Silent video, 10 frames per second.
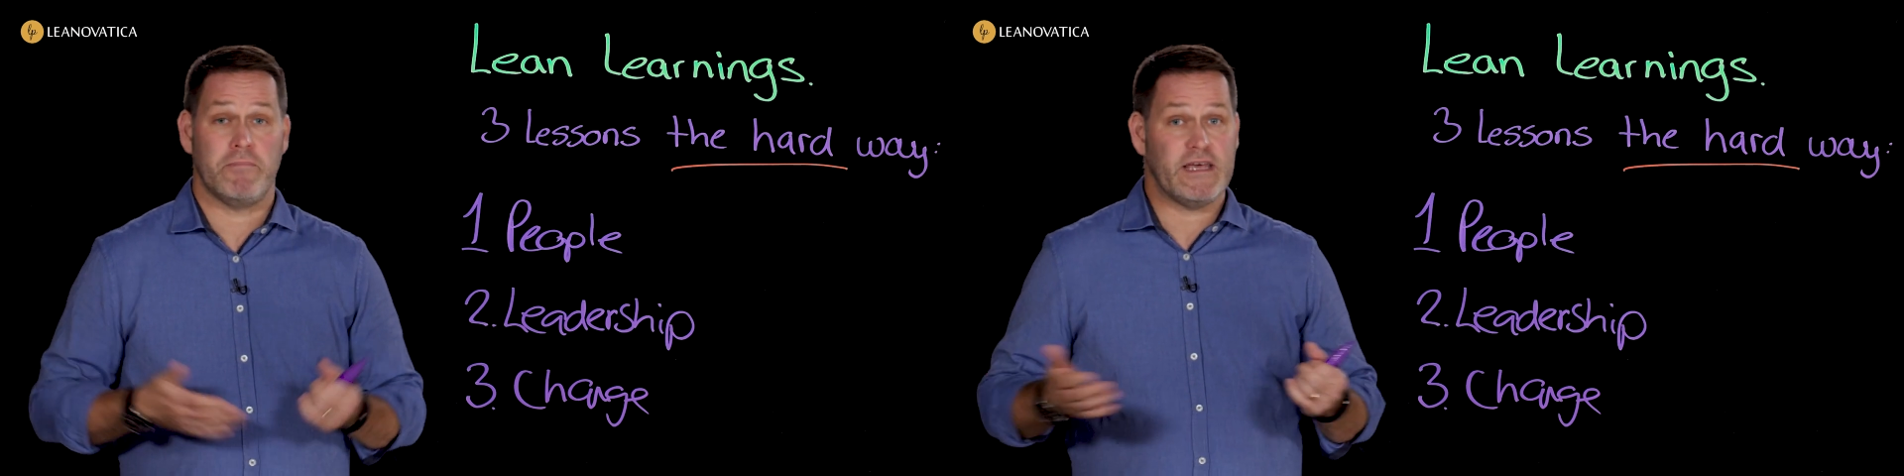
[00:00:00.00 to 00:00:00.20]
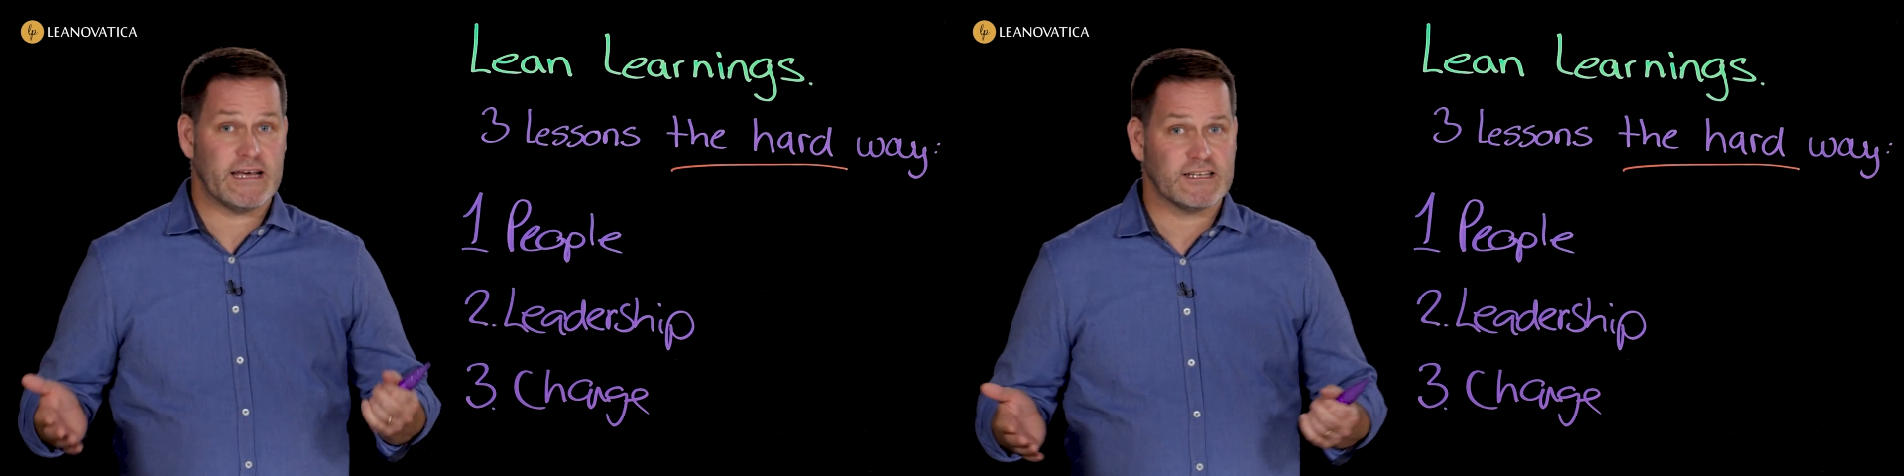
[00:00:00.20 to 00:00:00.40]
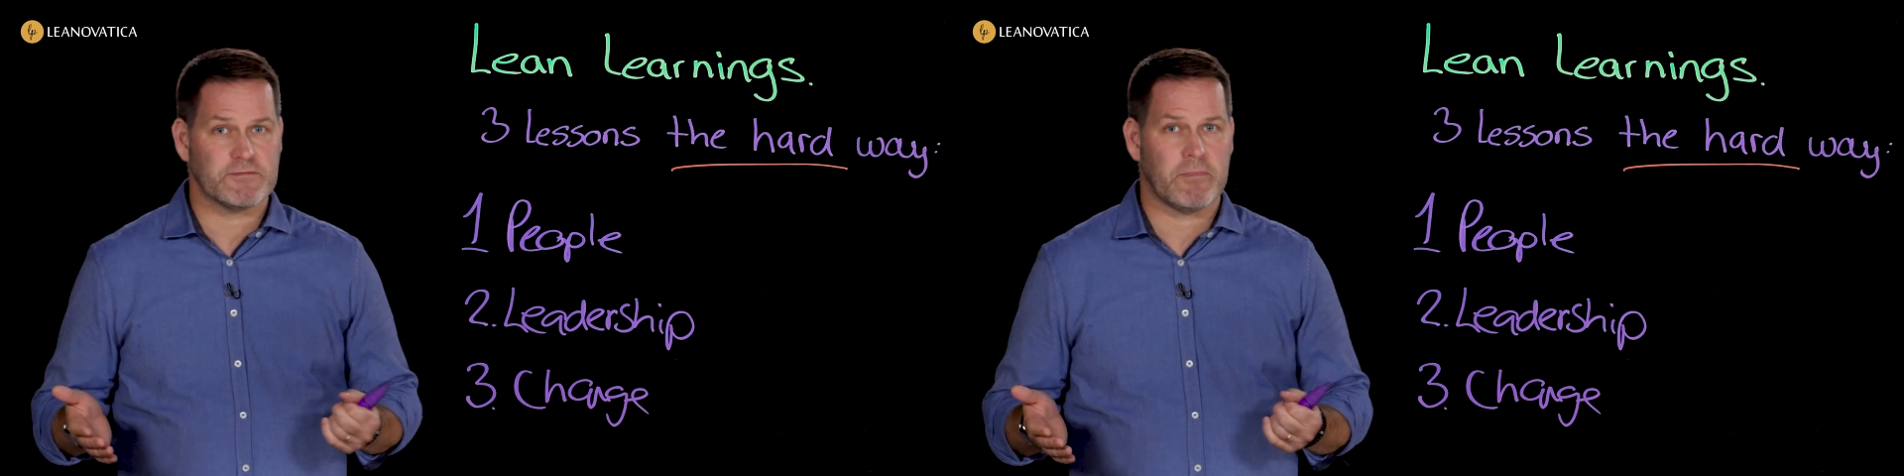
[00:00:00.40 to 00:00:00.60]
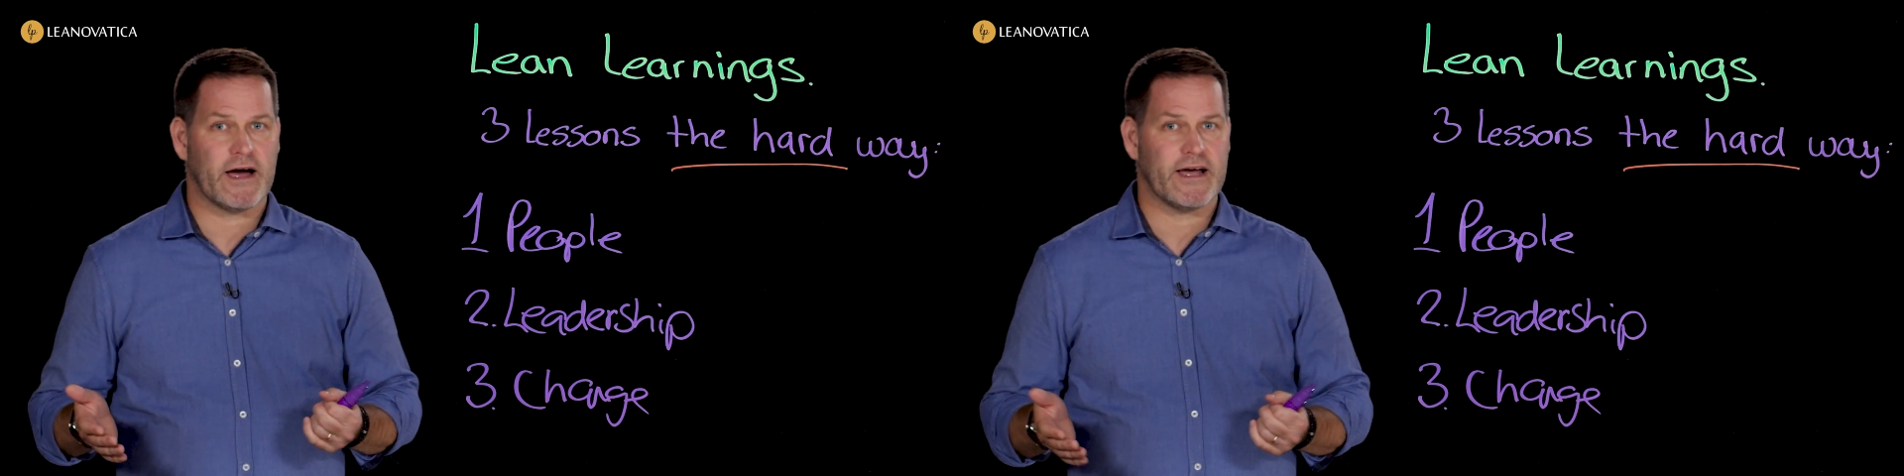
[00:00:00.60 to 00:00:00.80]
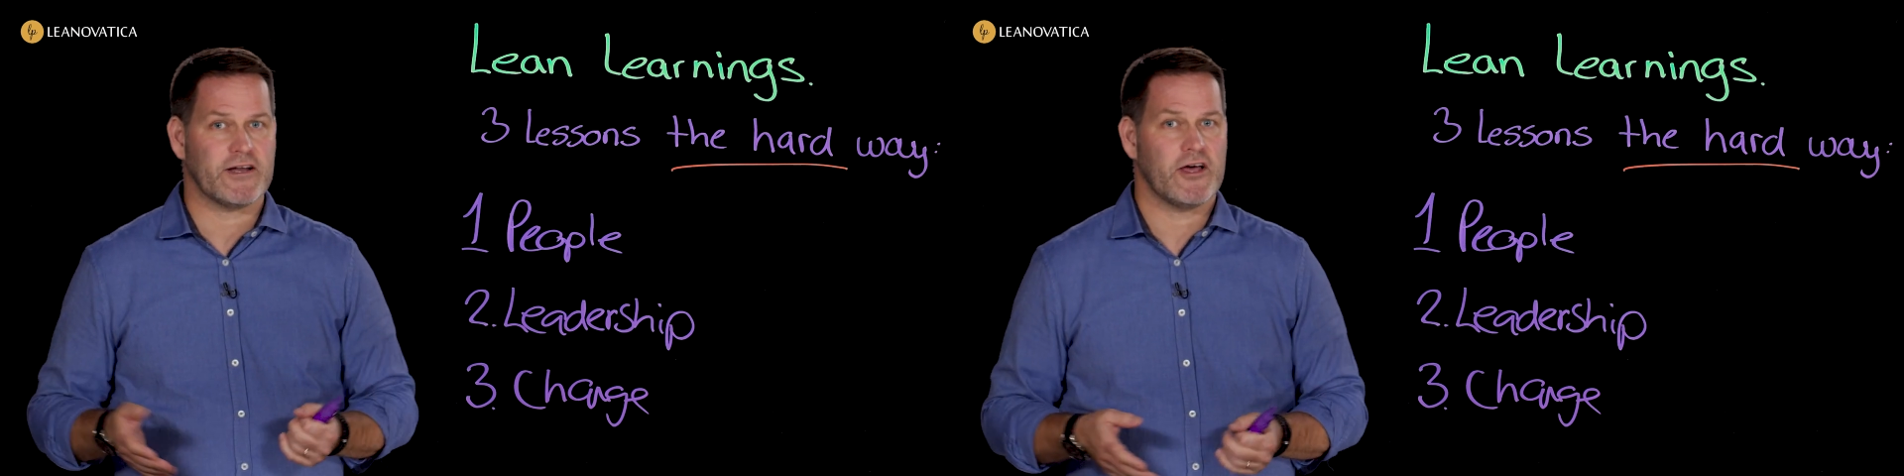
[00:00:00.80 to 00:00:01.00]
be
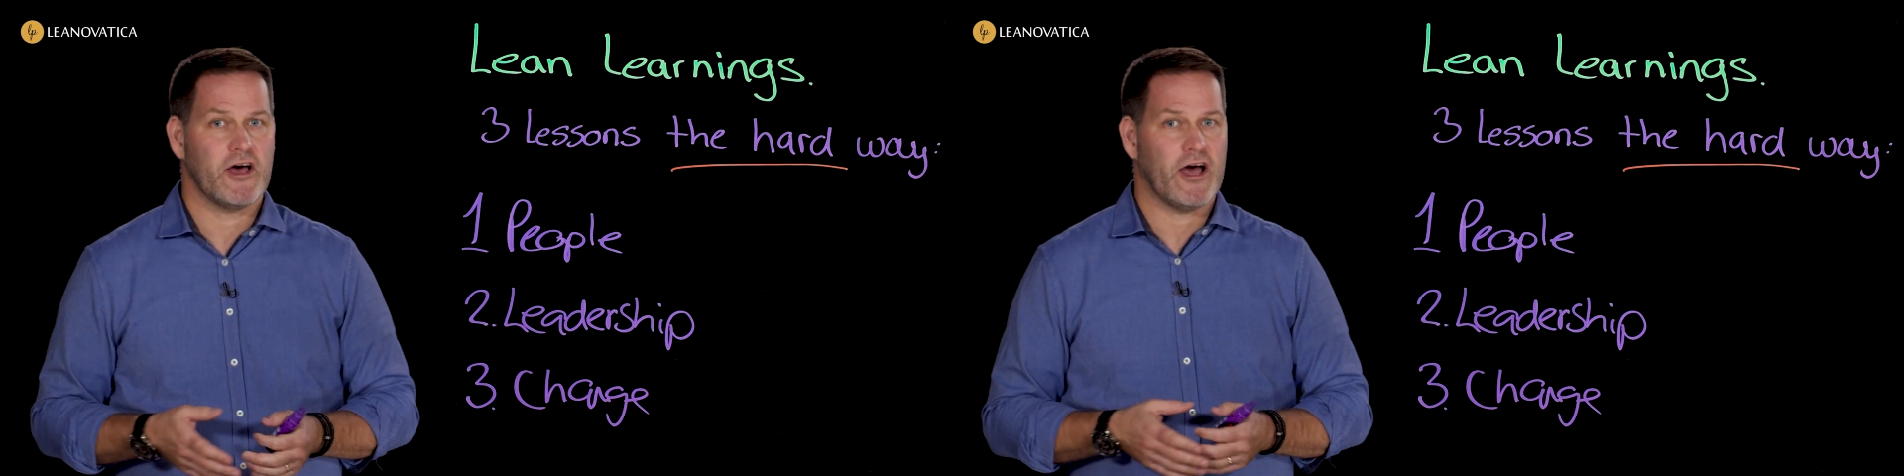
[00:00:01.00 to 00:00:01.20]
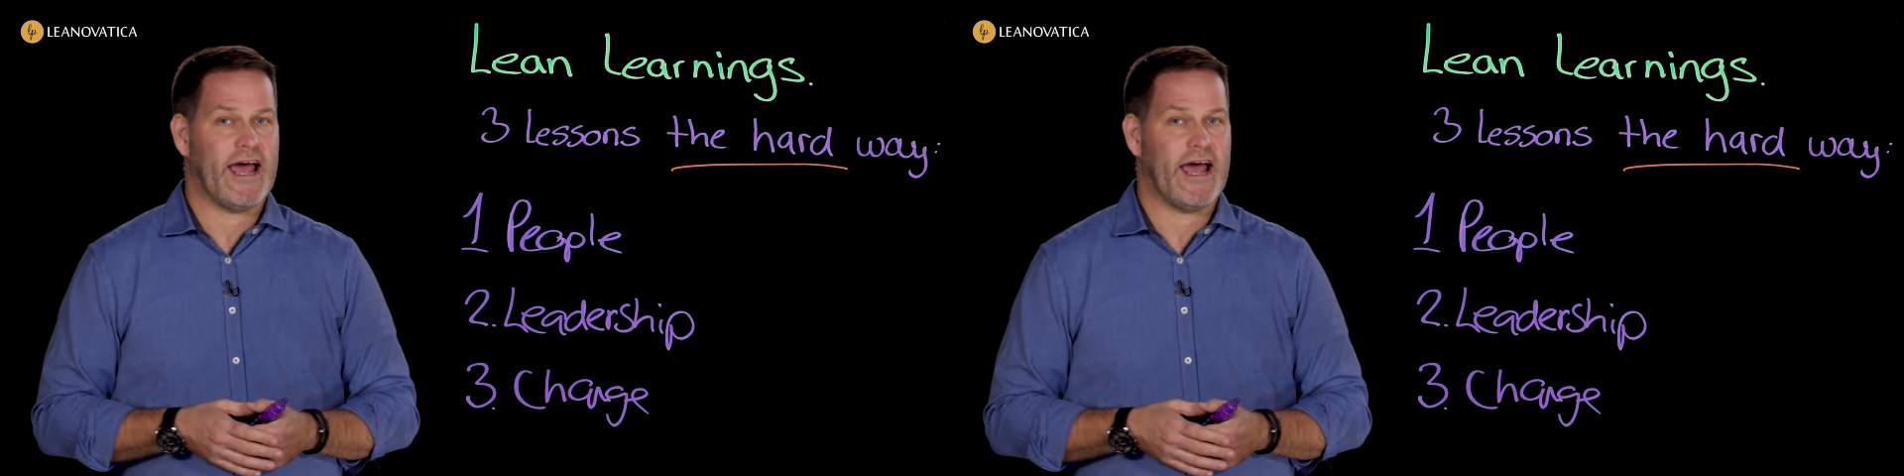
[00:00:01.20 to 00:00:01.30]
inspired,